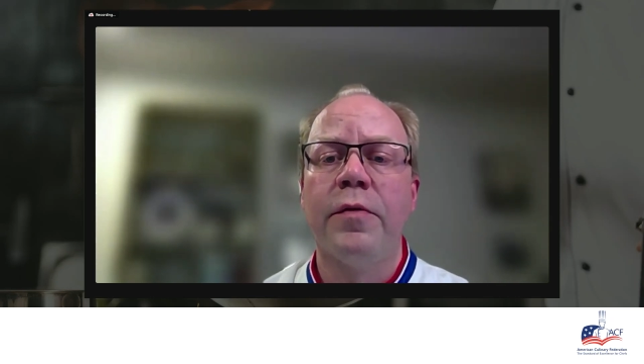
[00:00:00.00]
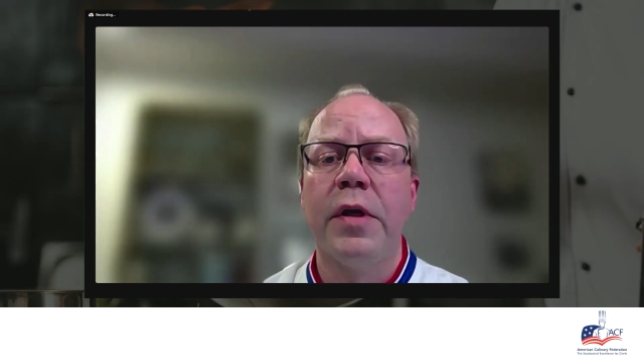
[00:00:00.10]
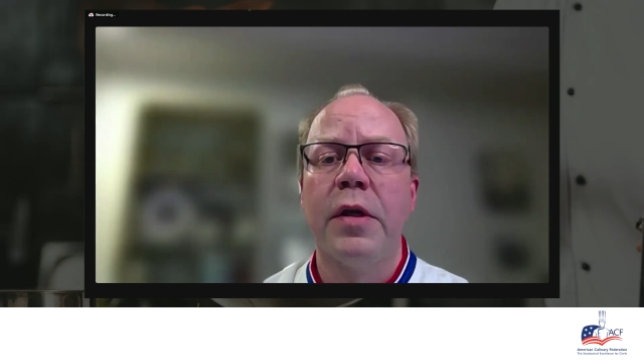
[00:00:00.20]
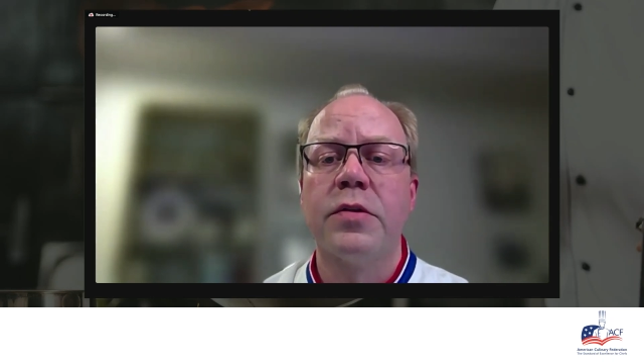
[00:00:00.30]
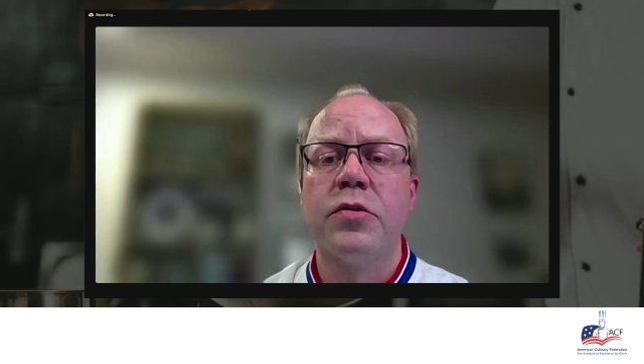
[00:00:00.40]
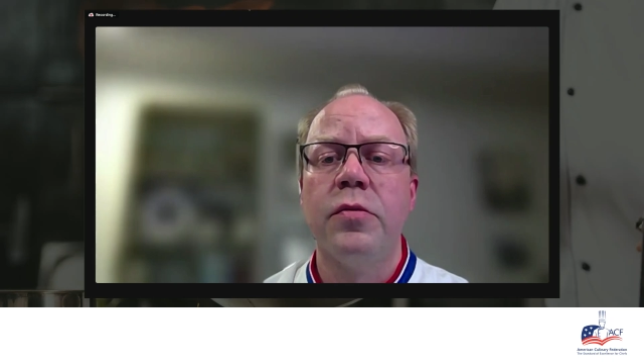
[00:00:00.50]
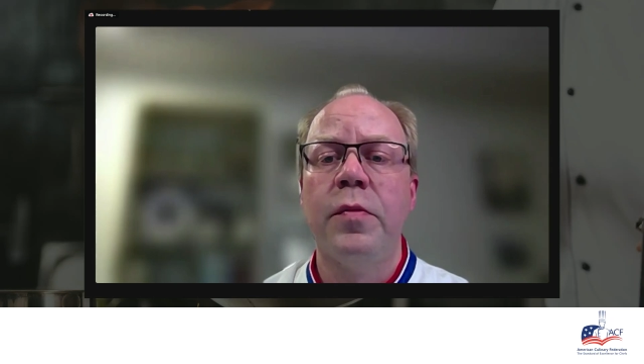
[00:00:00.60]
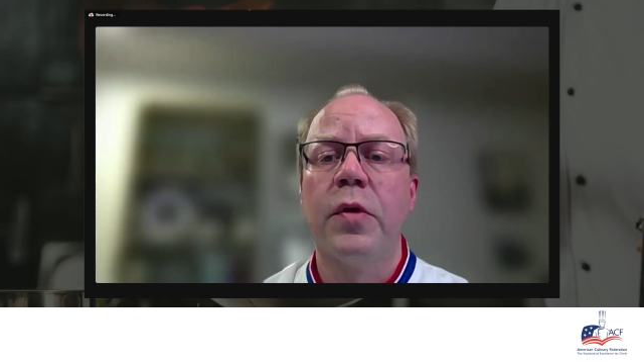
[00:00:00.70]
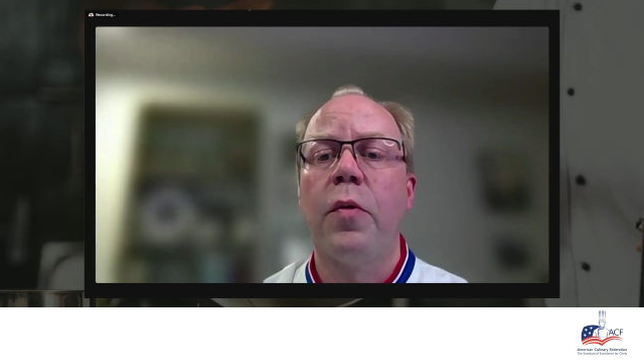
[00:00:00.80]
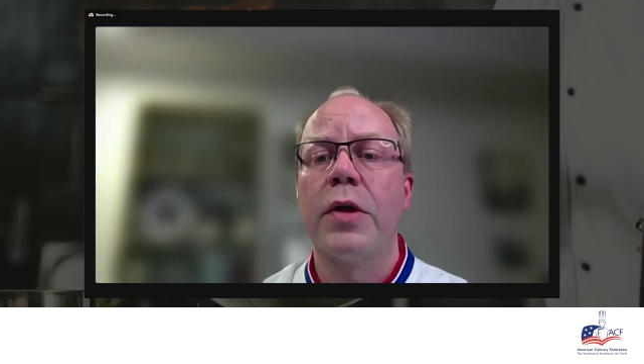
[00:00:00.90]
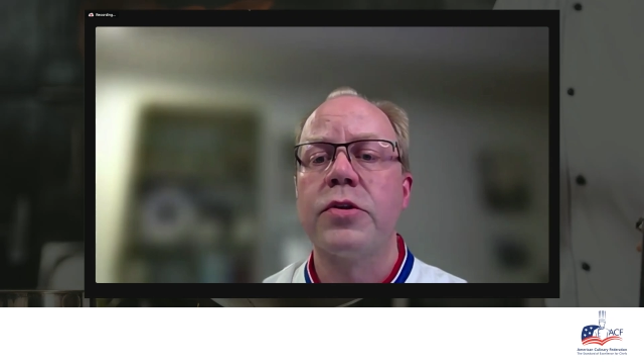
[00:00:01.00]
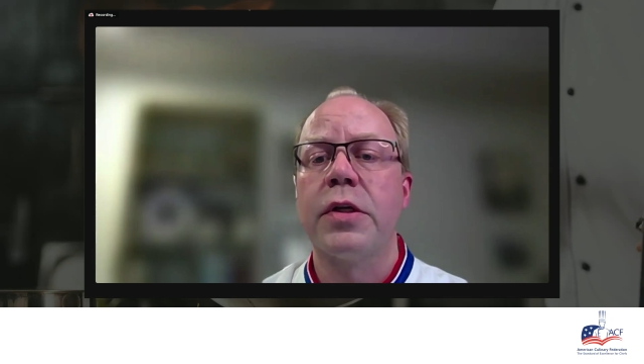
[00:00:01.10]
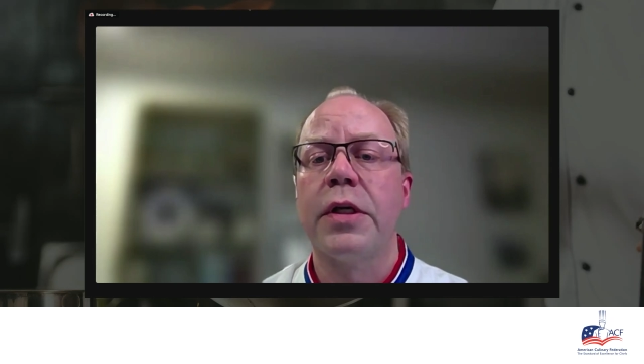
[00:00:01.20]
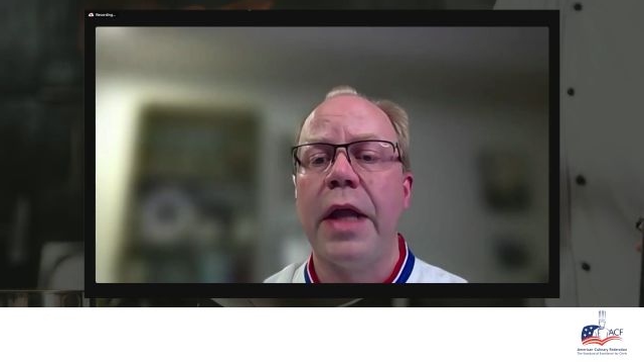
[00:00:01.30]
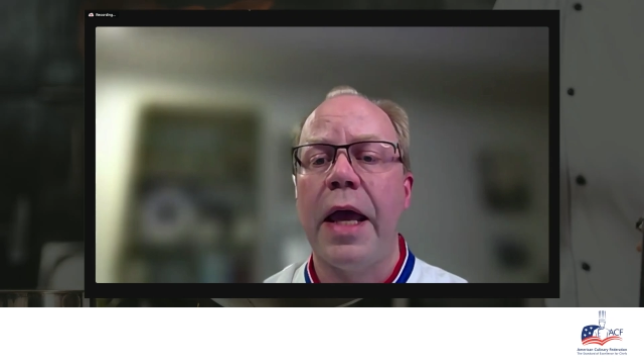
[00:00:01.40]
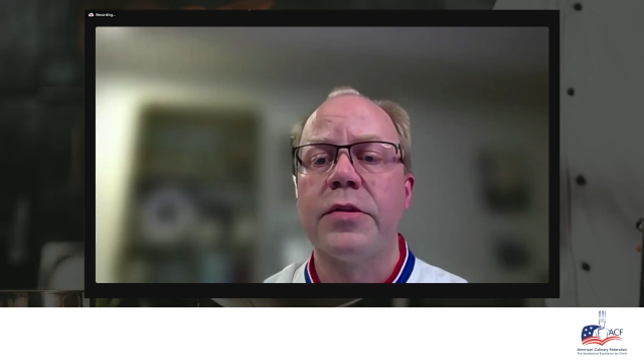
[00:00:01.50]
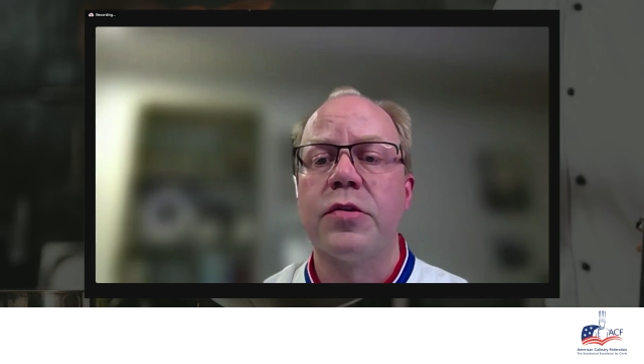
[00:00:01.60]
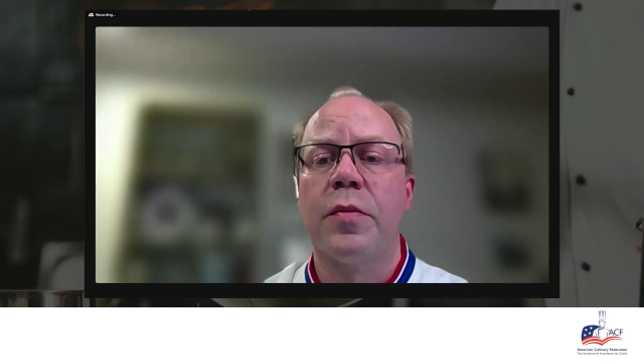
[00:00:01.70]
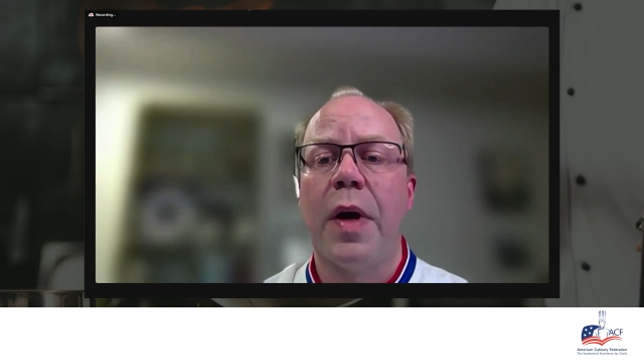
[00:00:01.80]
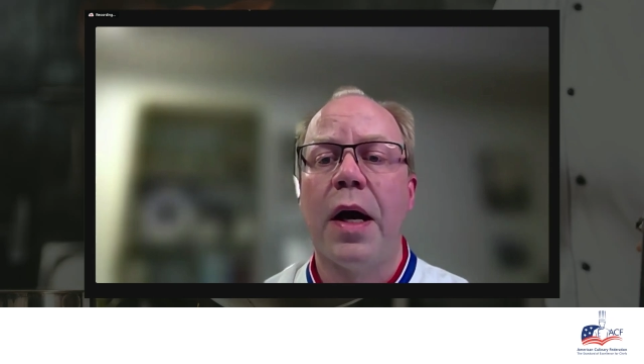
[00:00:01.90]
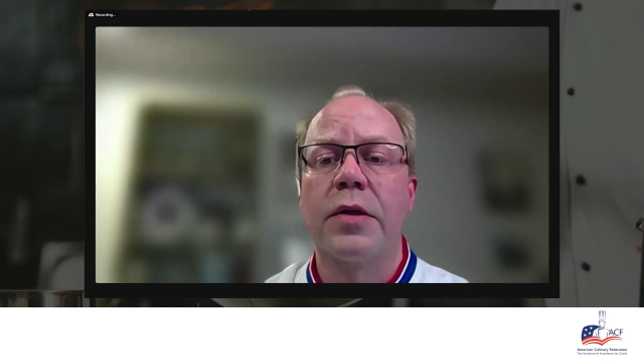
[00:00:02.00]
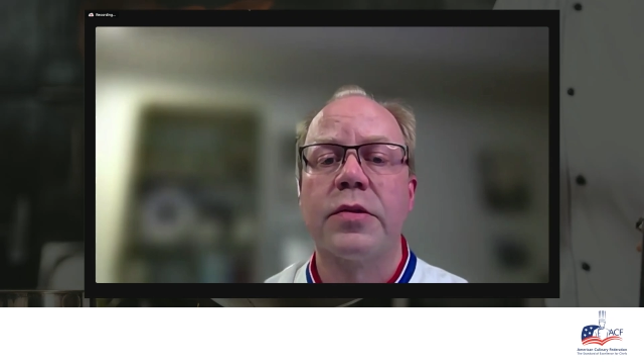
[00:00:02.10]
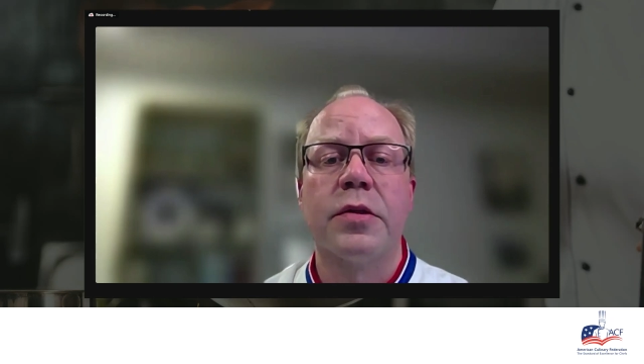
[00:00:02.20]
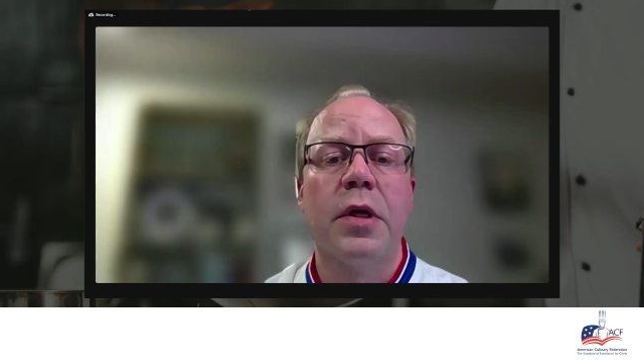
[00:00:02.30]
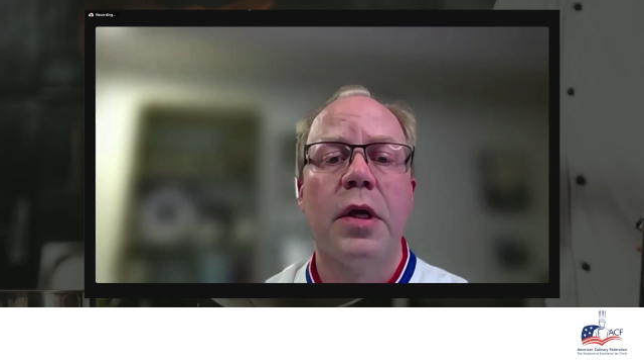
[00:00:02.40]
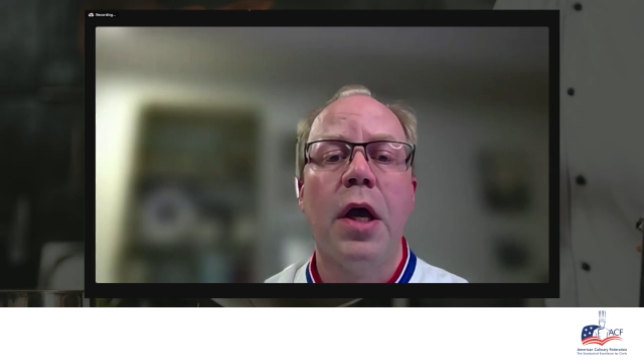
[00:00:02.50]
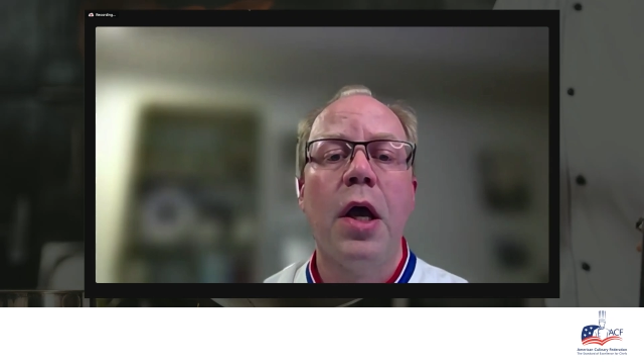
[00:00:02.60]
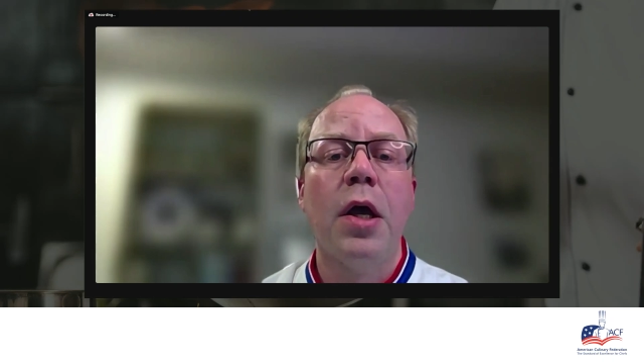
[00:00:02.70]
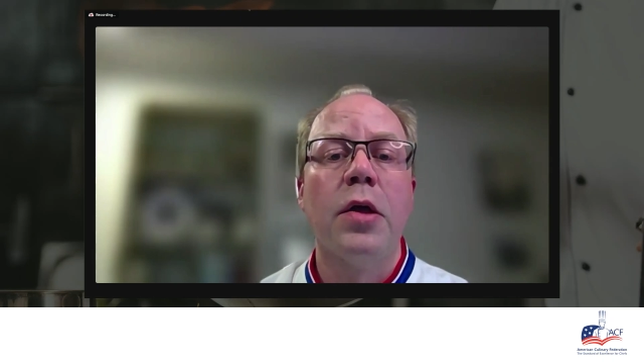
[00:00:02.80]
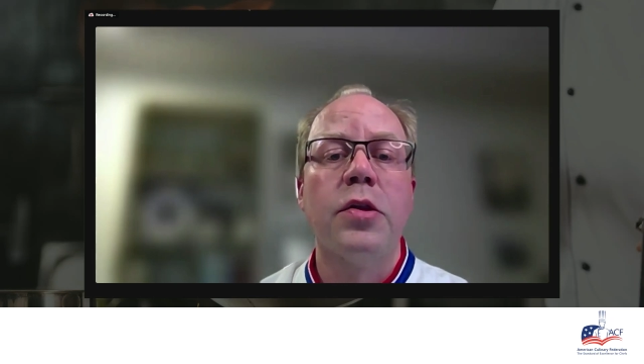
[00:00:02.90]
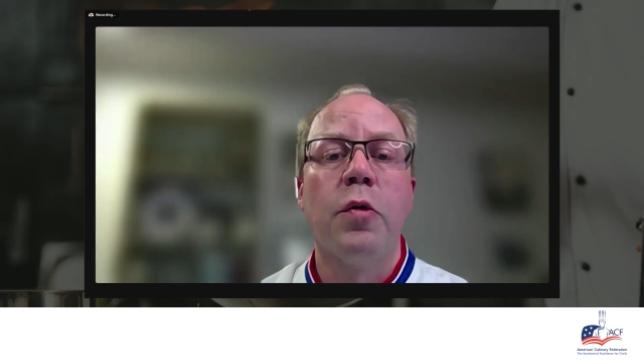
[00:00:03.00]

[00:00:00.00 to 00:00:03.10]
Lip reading: on the call via Zoom question and answer box.